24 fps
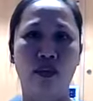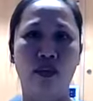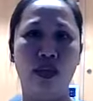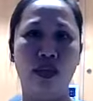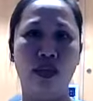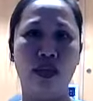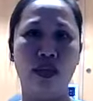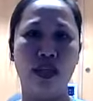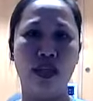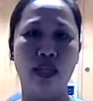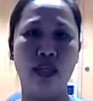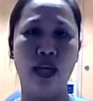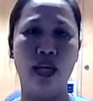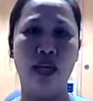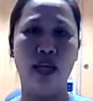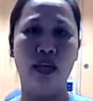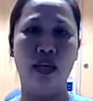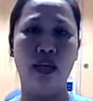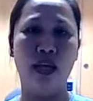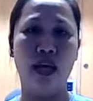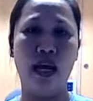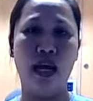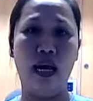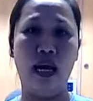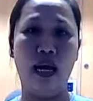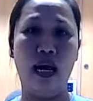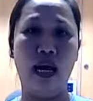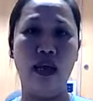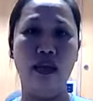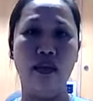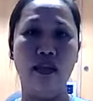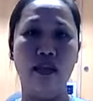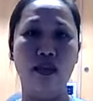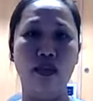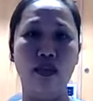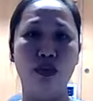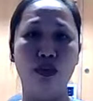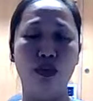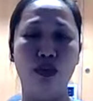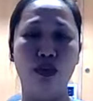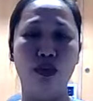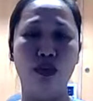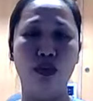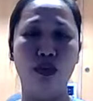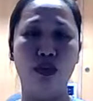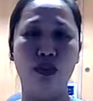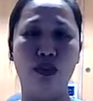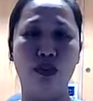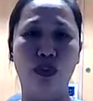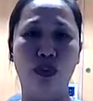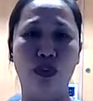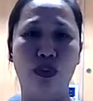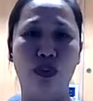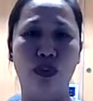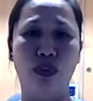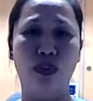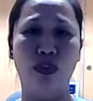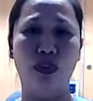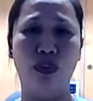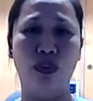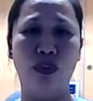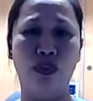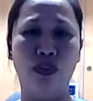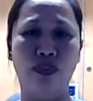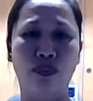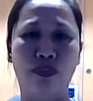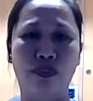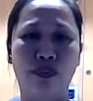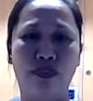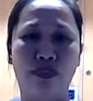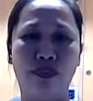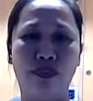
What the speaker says: because I need to